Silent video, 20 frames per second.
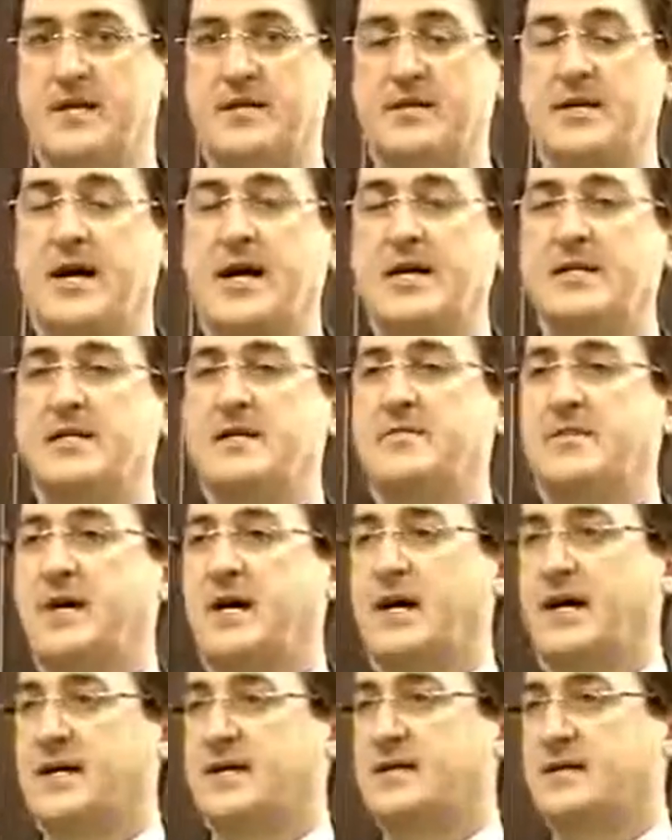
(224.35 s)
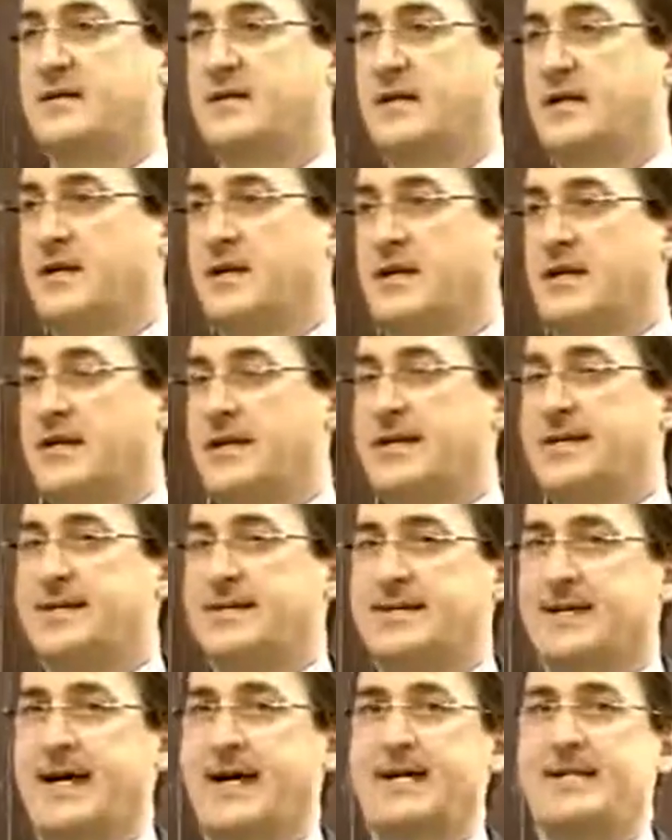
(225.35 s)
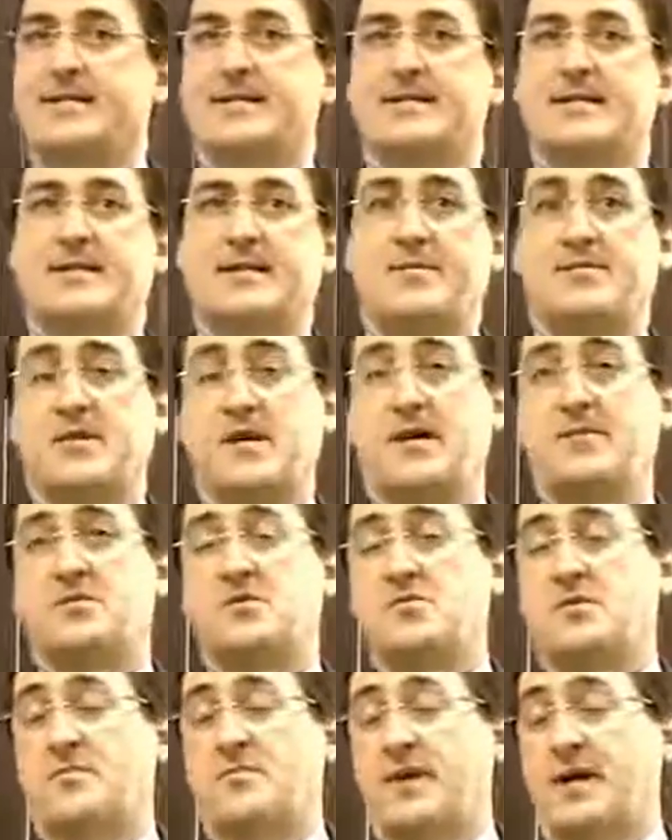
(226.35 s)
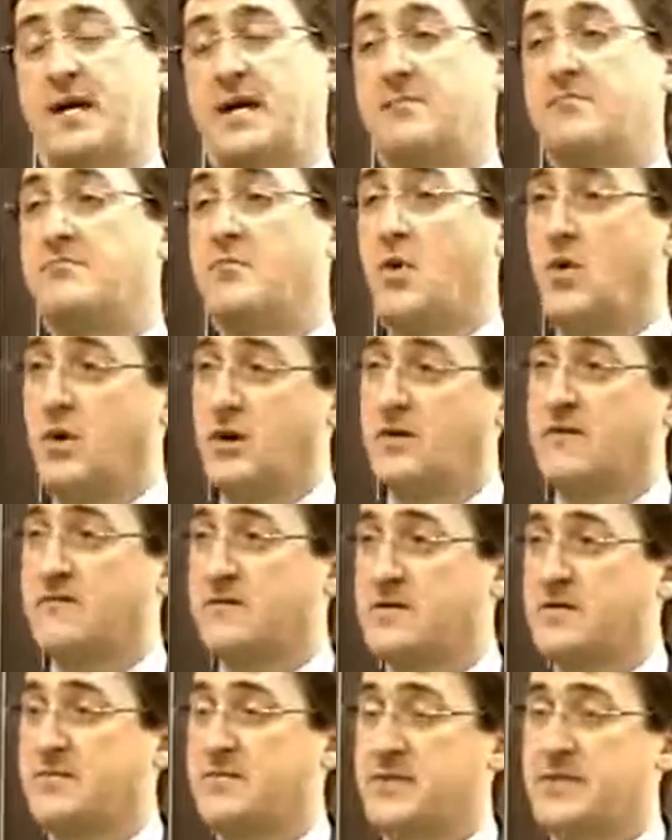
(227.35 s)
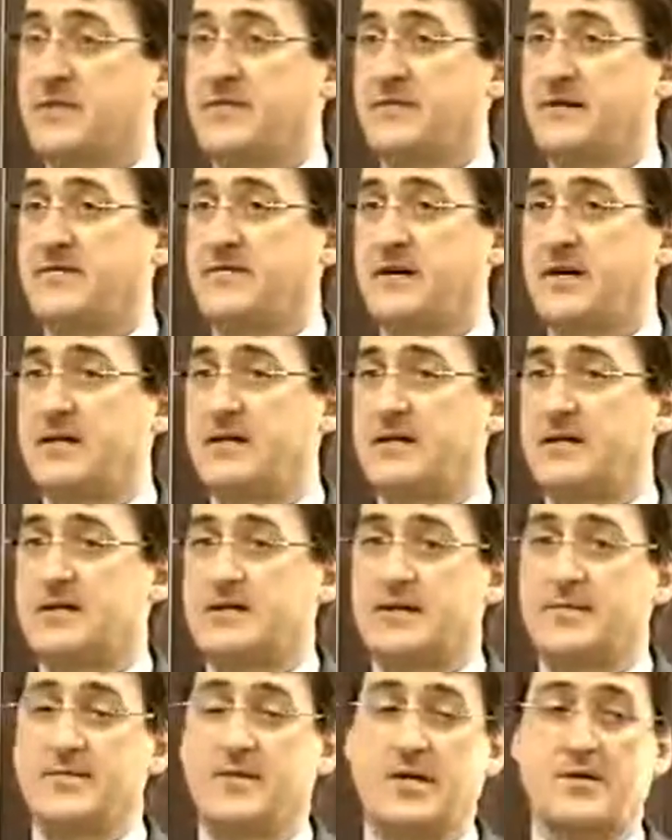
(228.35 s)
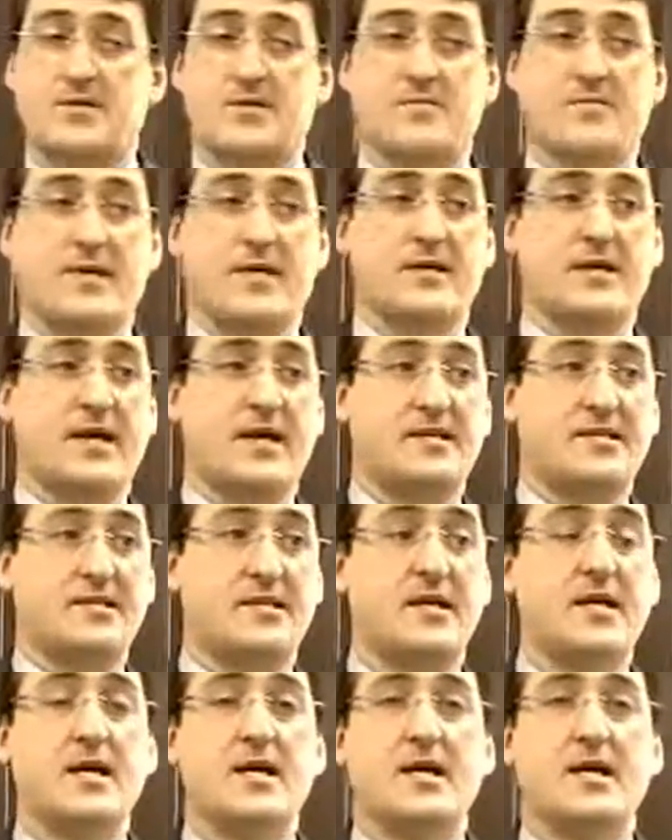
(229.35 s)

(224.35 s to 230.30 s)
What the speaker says: The idea behind it is that sometimes you will pay more for a specific fund and sometimes you'll pay less,